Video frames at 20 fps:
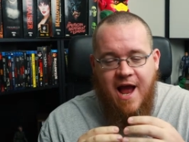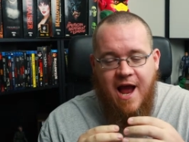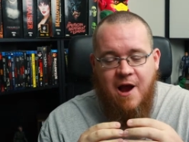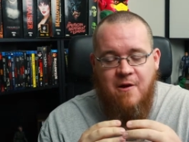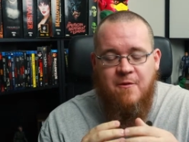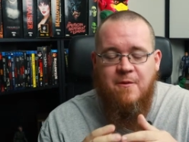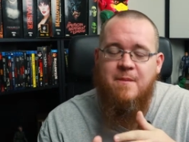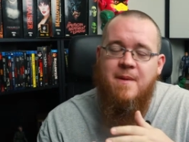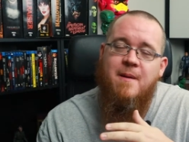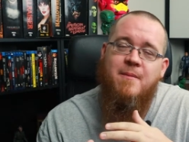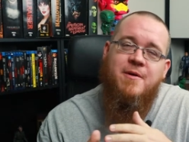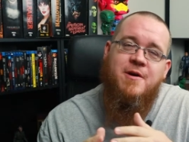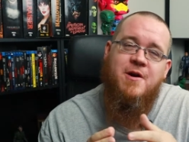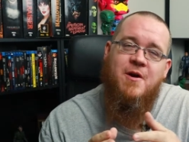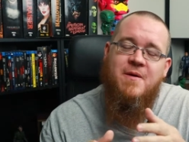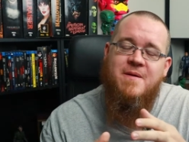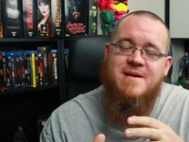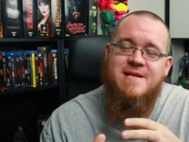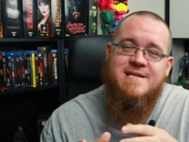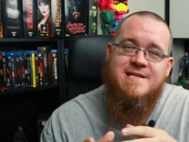I remember
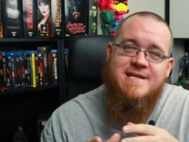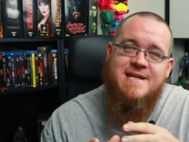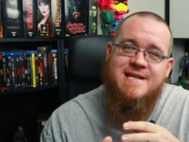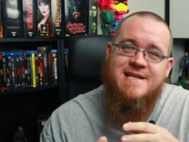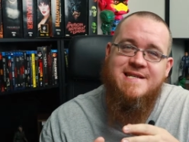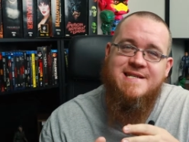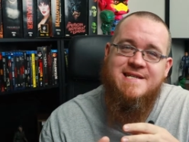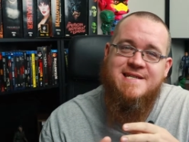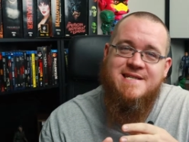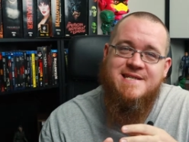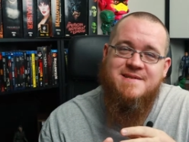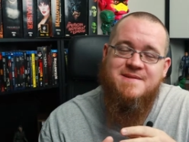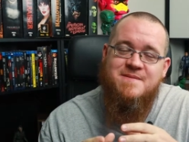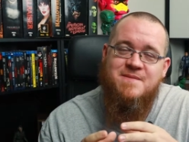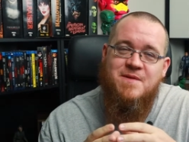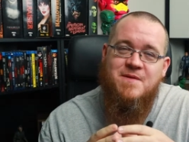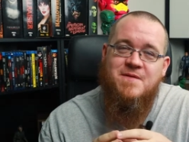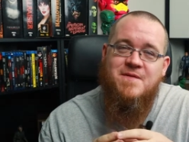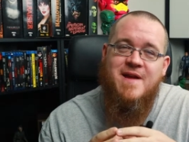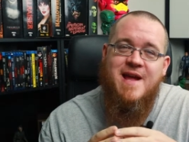going to see this
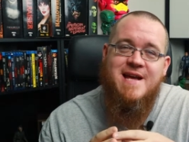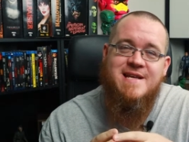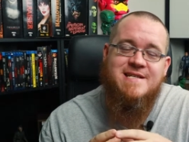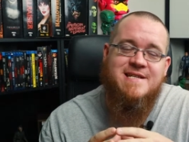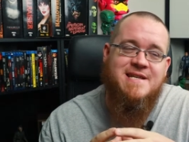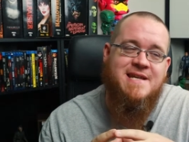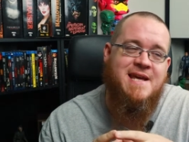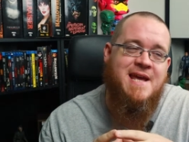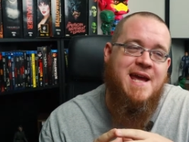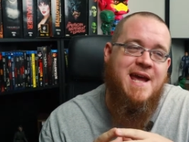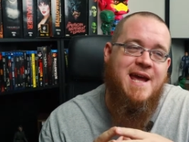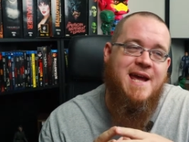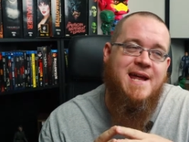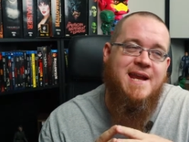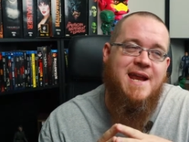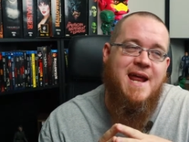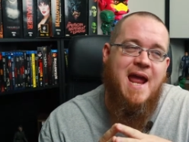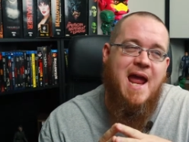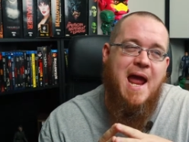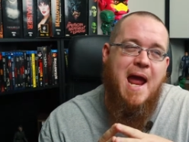movie as a
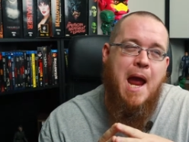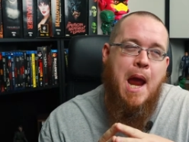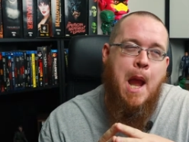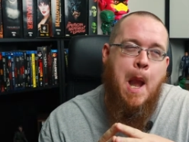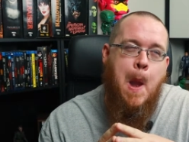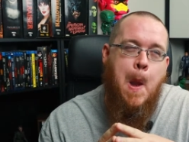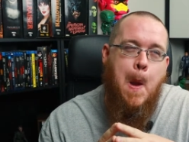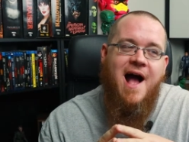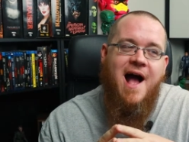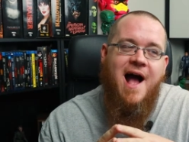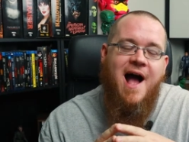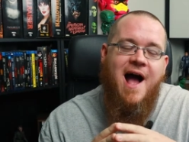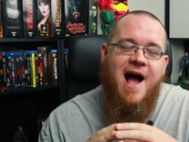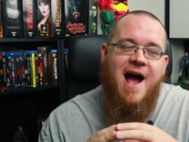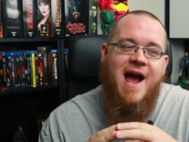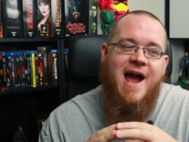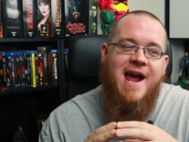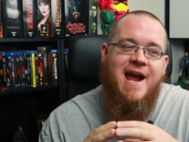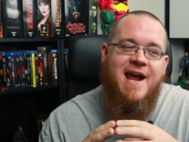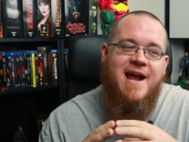kid, and
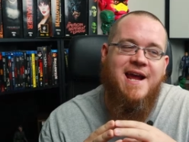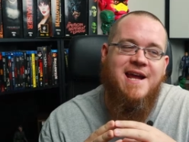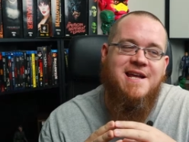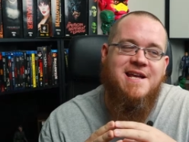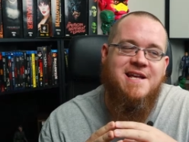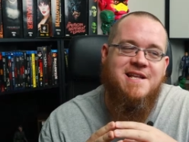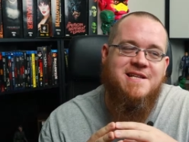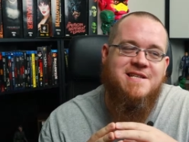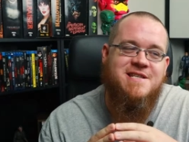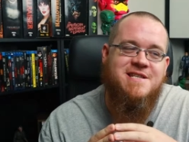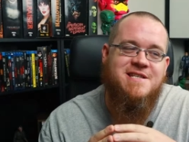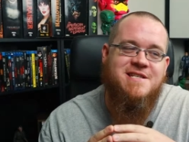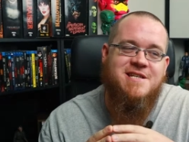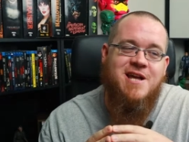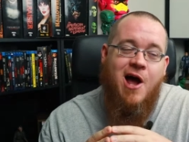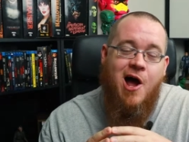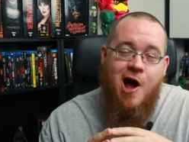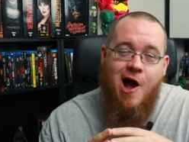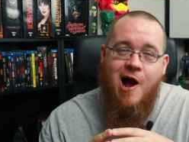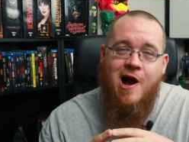I
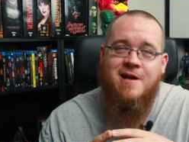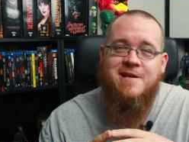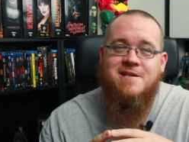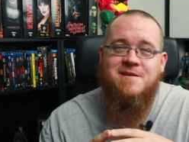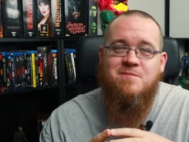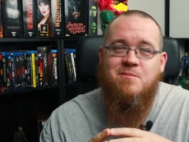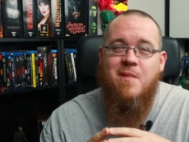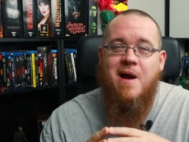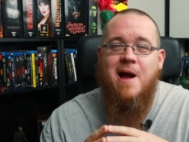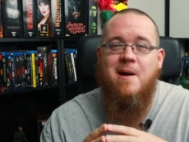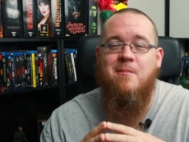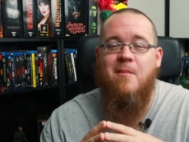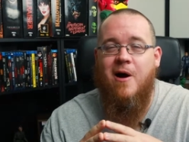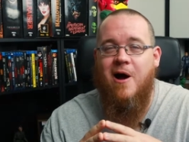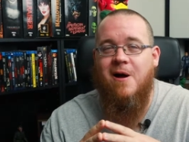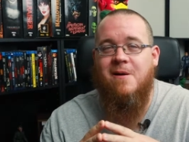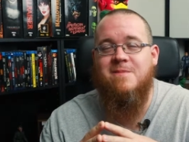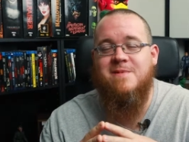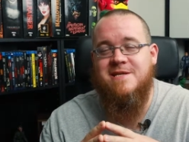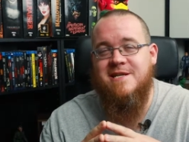talked my
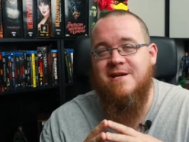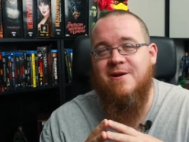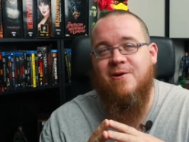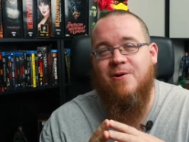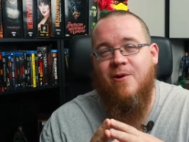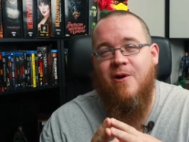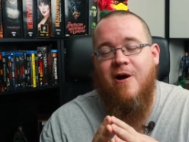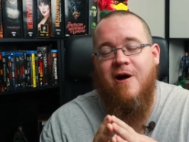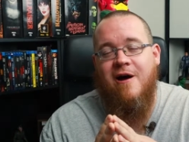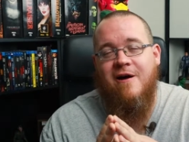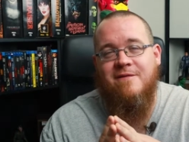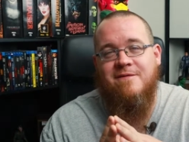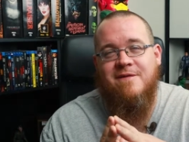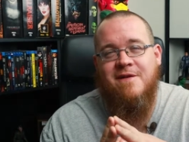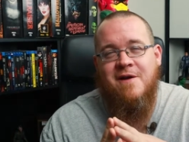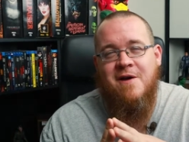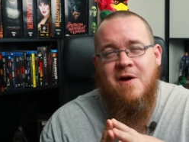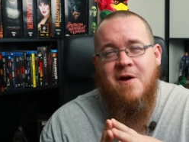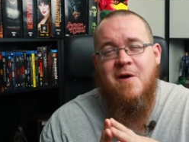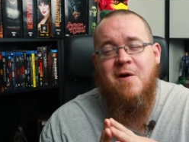mom's ear off
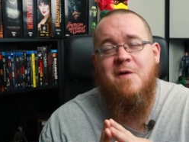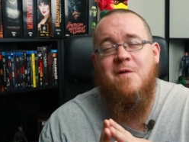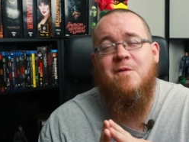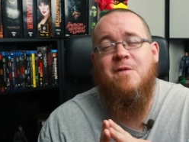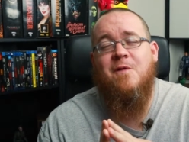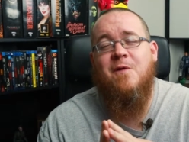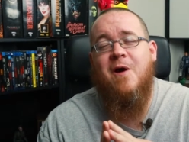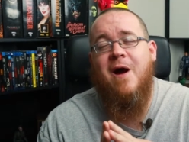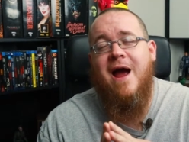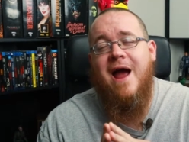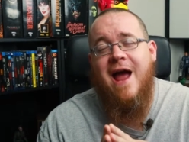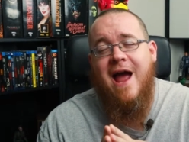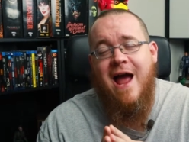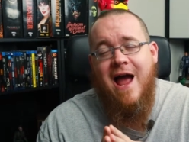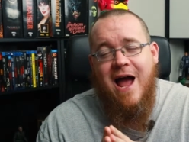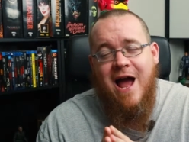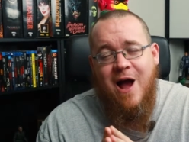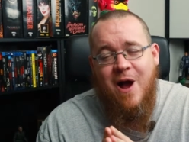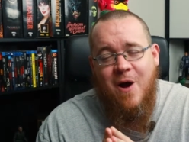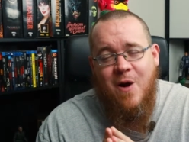for
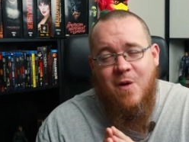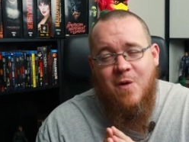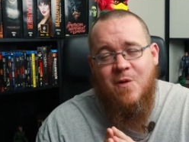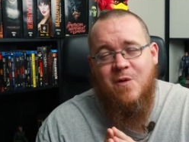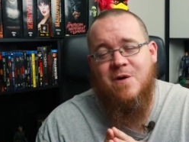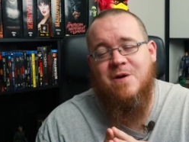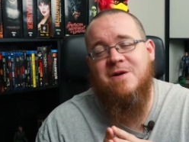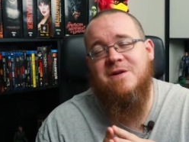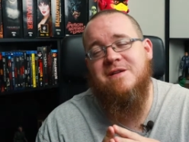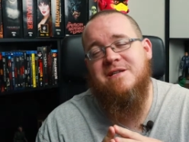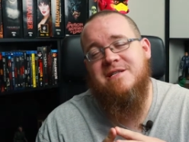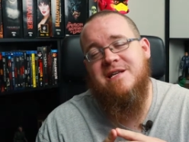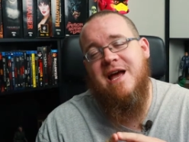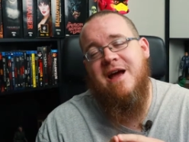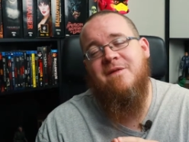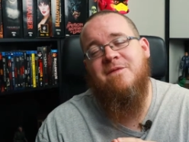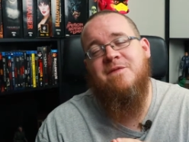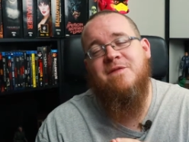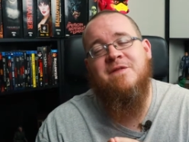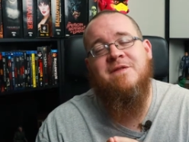hours
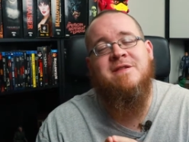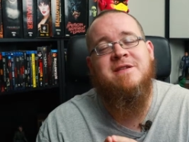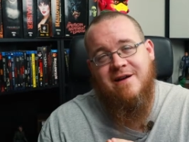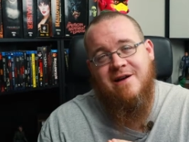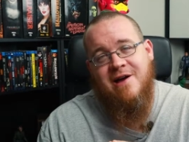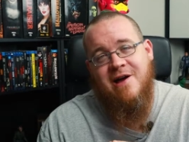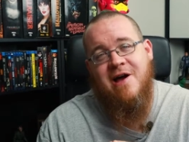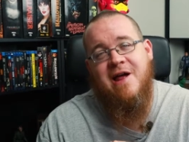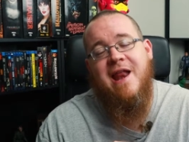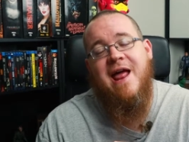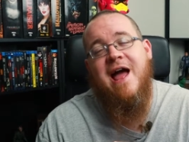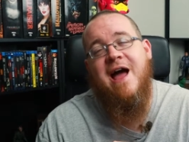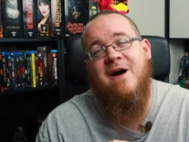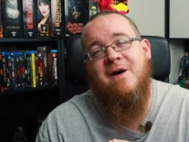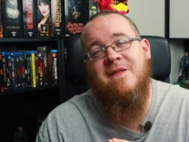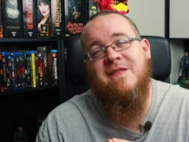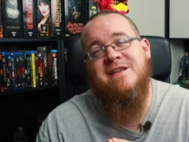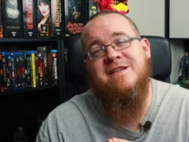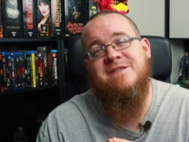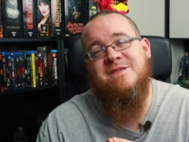after that on
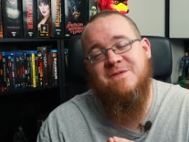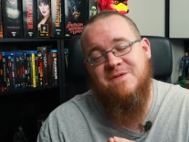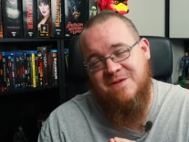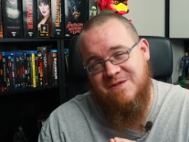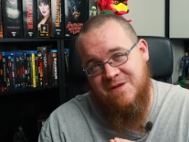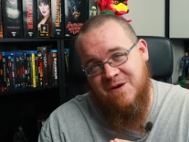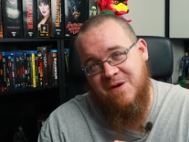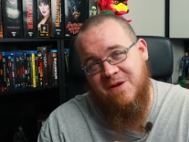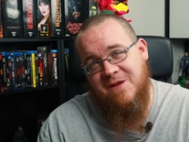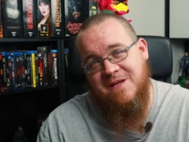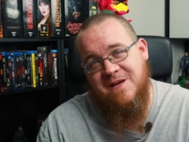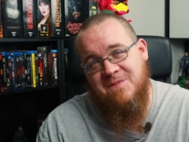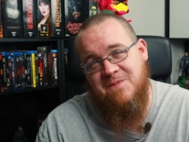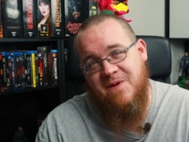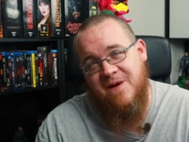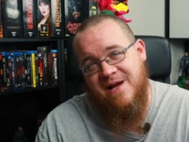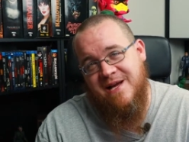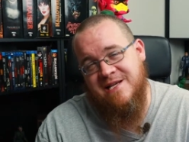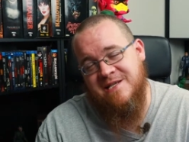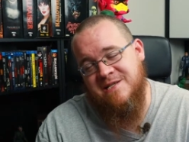how this was totally
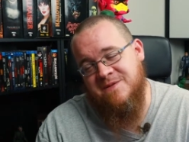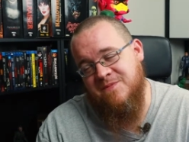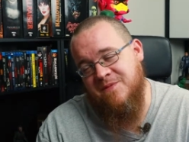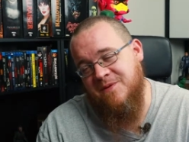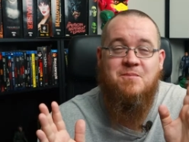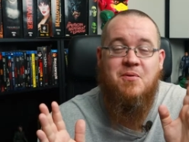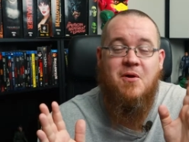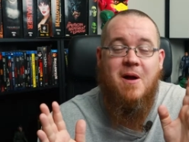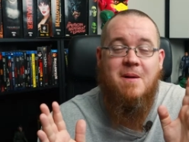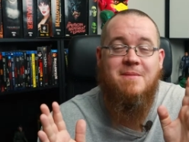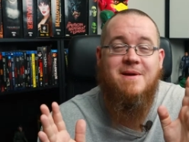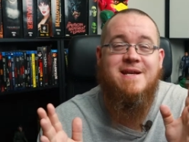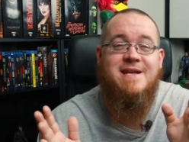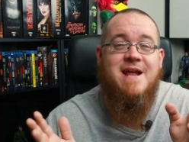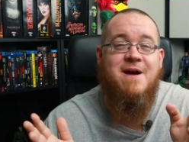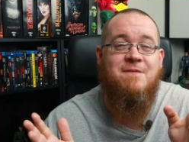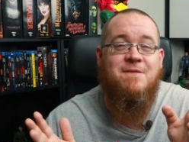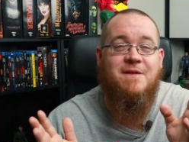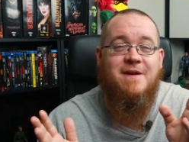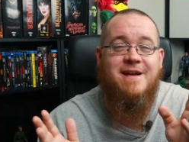possible. Probably
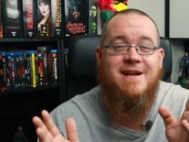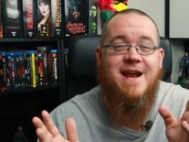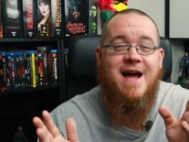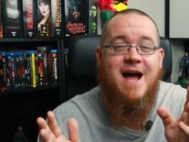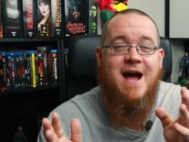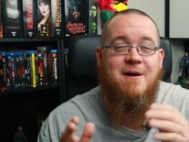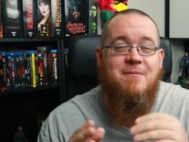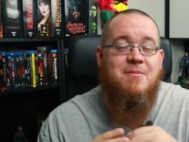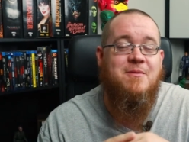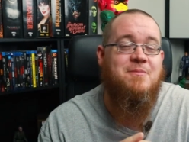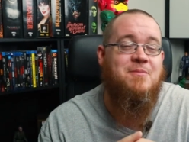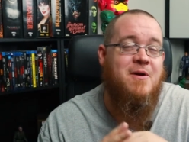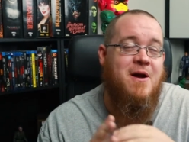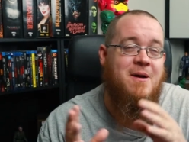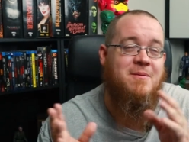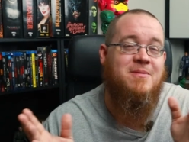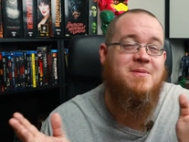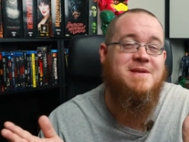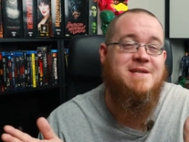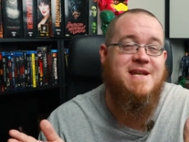definitely not, but
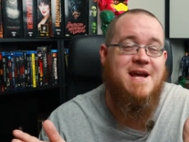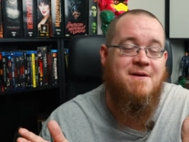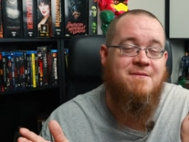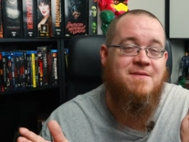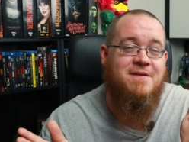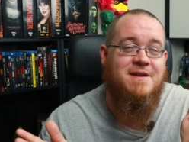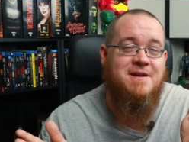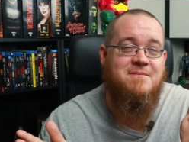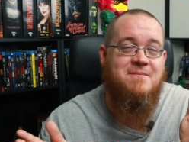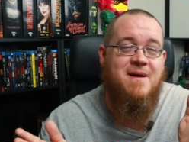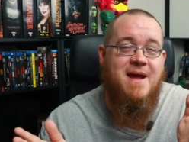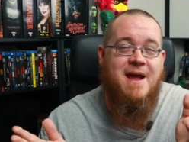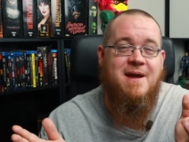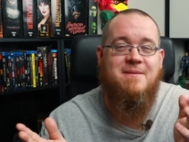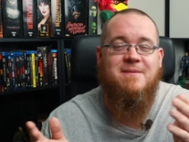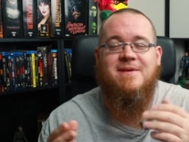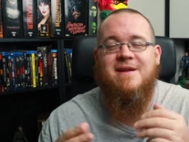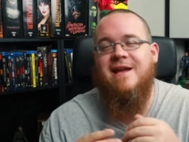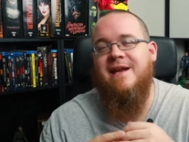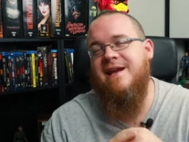probably definitely
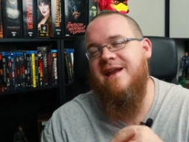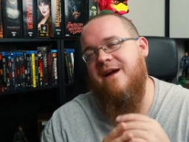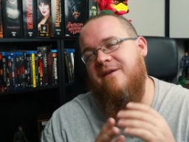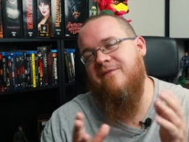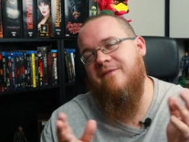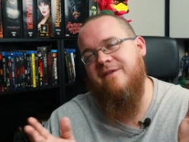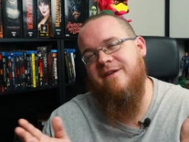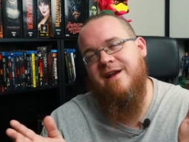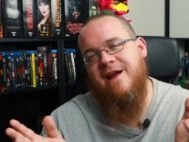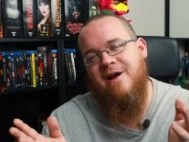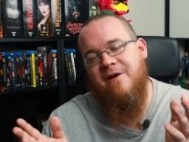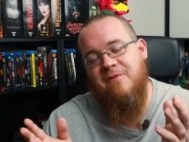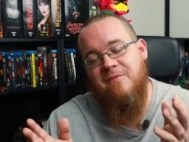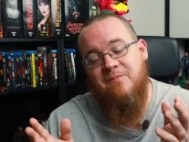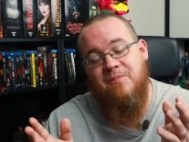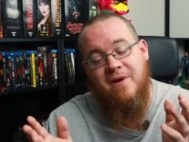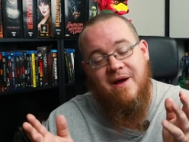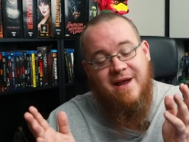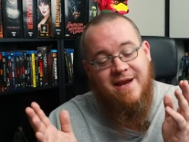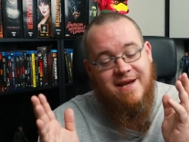maybe. You never know.
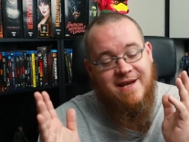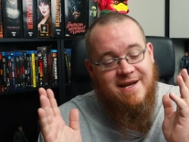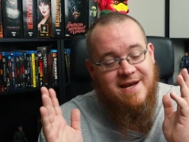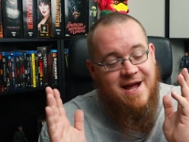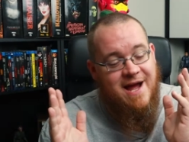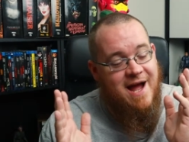But